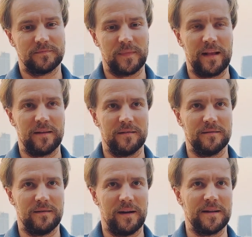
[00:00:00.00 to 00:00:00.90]
And
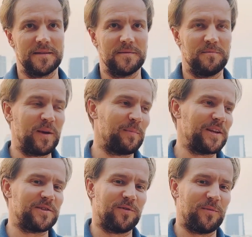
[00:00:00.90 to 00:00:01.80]
it's big
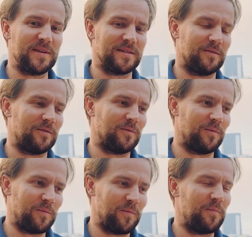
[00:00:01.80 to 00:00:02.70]
pleasure for me. So
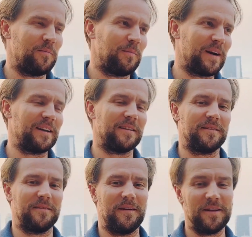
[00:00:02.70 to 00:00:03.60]
market
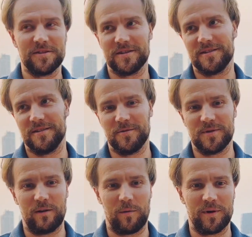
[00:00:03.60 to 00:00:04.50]
leaders
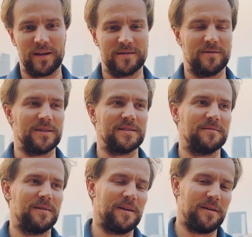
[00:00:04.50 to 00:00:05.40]
use our product. So it's
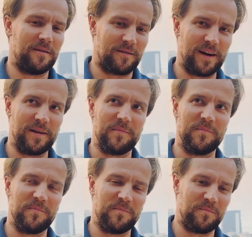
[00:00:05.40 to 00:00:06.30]
really
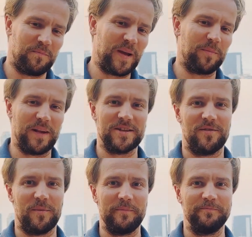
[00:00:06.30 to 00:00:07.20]
big pleasure
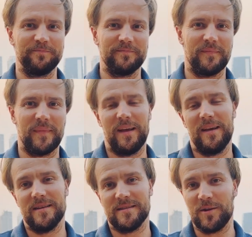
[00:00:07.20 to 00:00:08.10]
for me.
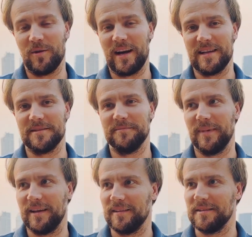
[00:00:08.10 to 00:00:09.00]
Thank you guys,
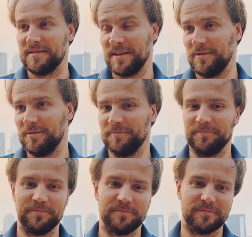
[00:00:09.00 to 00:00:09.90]
and see you
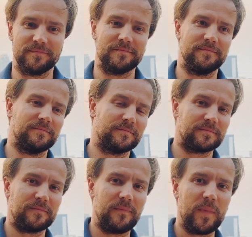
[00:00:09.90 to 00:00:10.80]

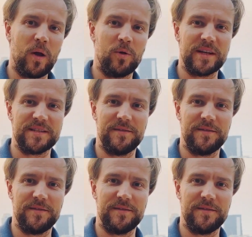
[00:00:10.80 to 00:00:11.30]
on next